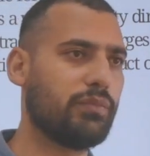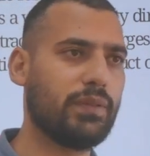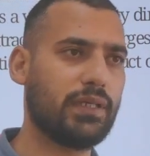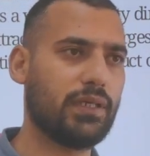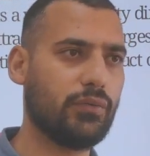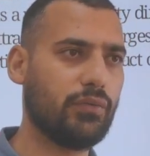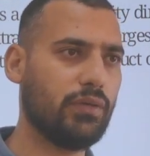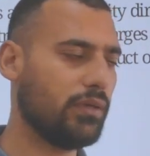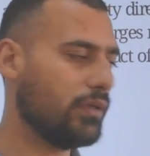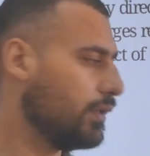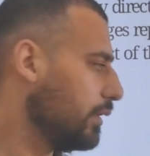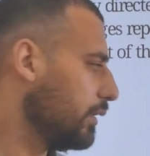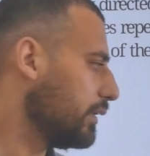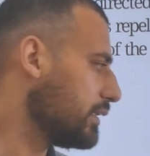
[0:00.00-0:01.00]
given,
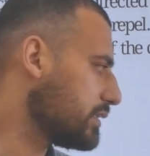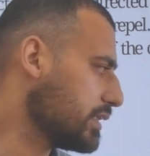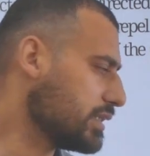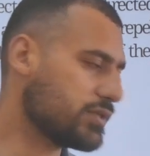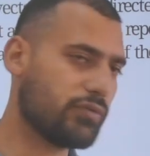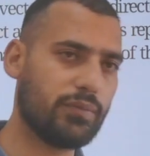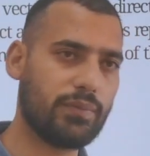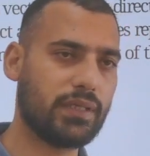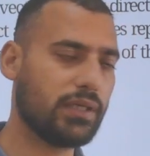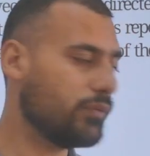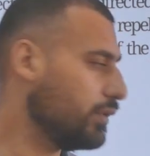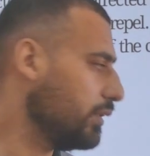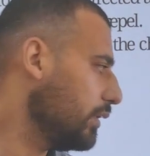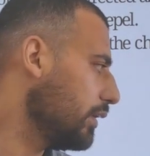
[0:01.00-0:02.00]
distance will be
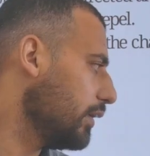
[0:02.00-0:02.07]
given.